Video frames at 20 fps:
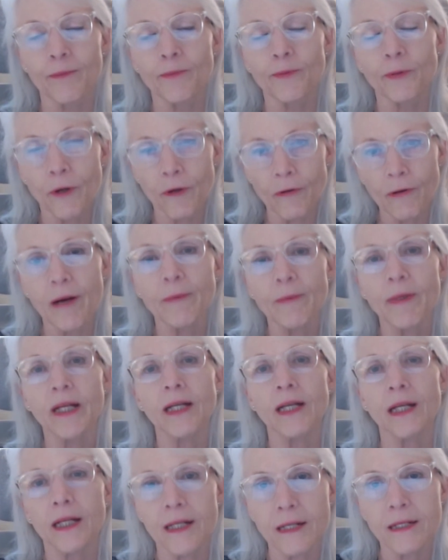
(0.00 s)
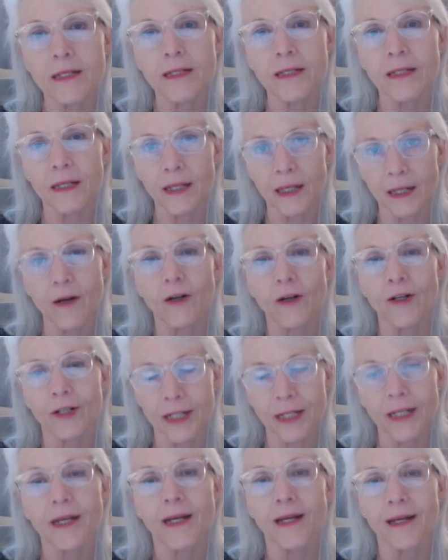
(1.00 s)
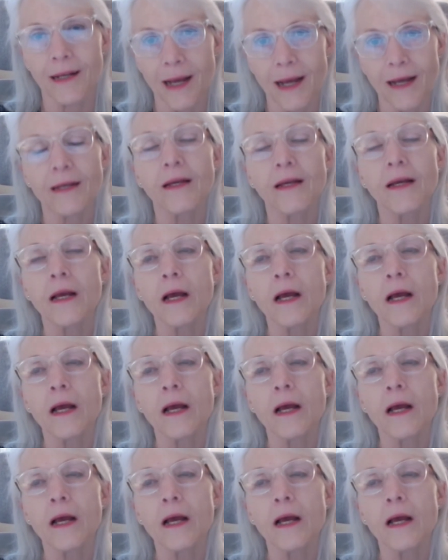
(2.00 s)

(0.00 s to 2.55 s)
Programming is in our DNA.